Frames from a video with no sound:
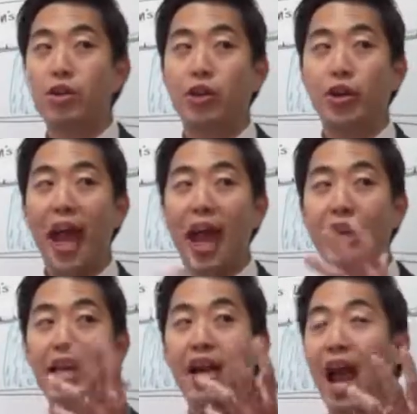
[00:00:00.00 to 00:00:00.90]
So
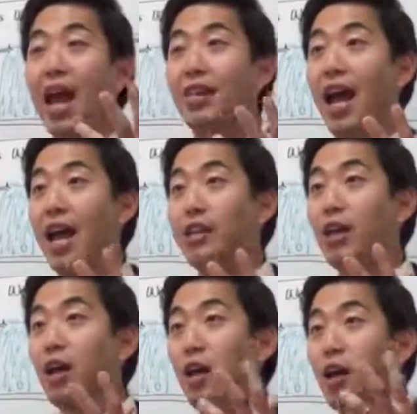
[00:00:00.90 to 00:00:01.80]
Cain, he had
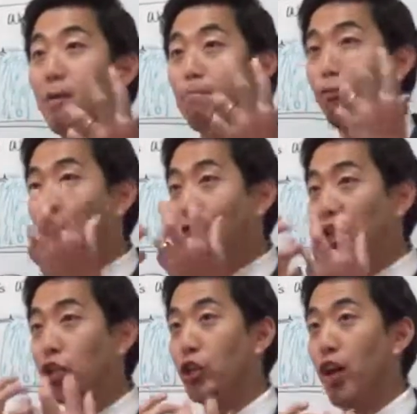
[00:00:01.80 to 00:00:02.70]
that
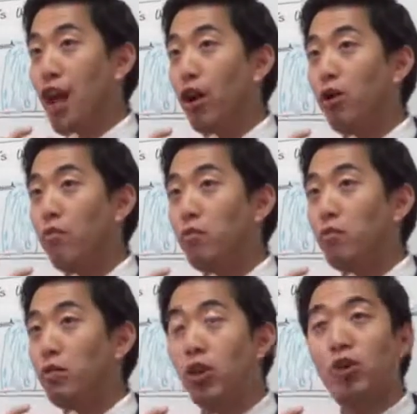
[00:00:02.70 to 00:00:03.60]
privilege there
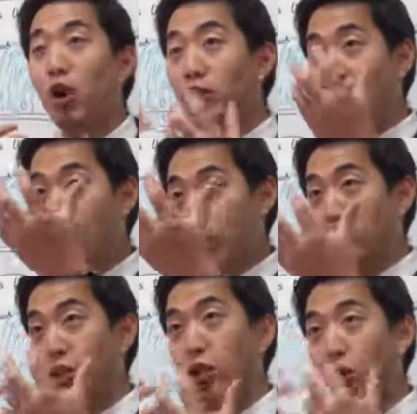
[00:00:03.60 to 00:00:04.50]
so notice that
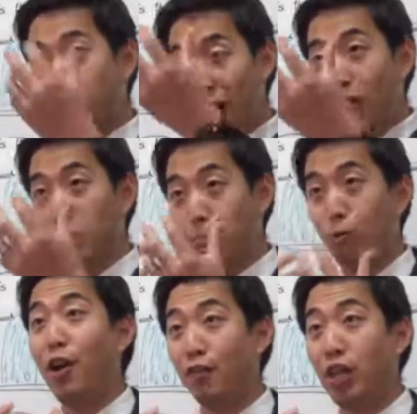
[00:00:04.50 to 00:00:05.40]
wasn't the curse, that was the
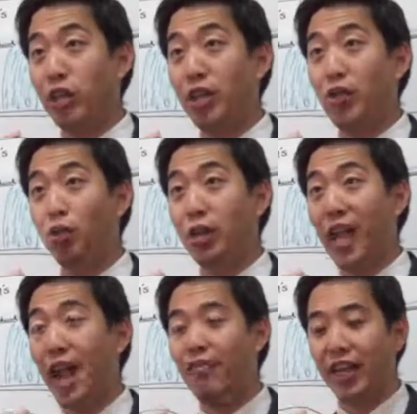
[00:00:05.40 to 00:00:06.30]
privilege that the
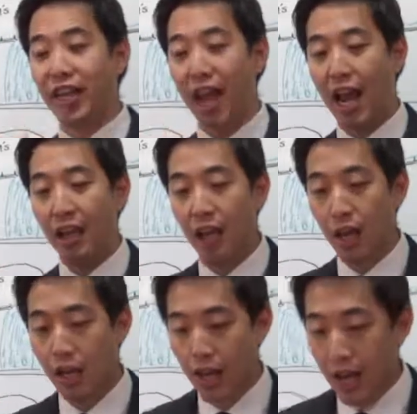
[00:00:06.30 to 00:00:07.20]
Lord gave to Cain.
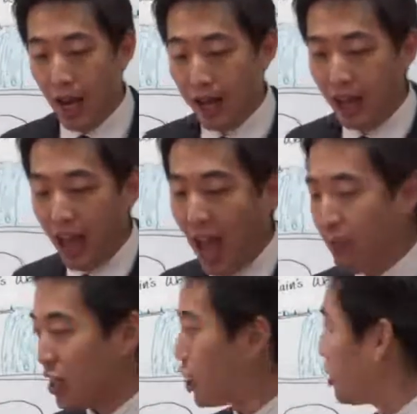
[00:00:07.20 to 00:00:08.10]
And then
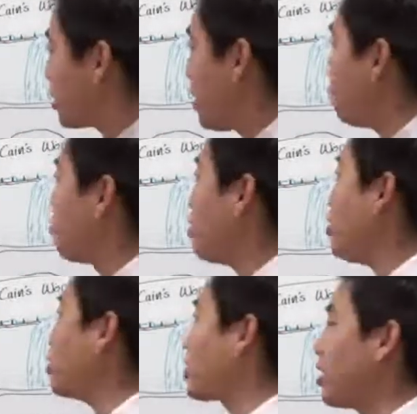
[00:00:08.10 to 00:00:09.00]
Lamech just
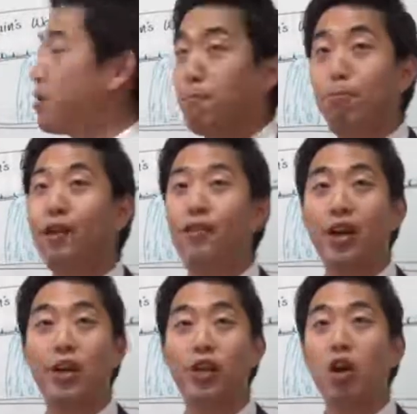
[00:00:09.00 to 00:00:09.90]
abused the
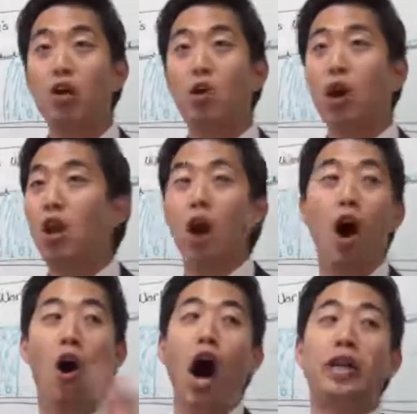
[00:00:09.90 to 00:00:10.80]
privilege where,
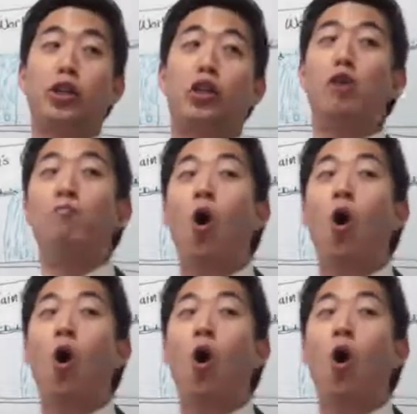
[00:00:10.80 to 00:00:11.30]
oh, I deserve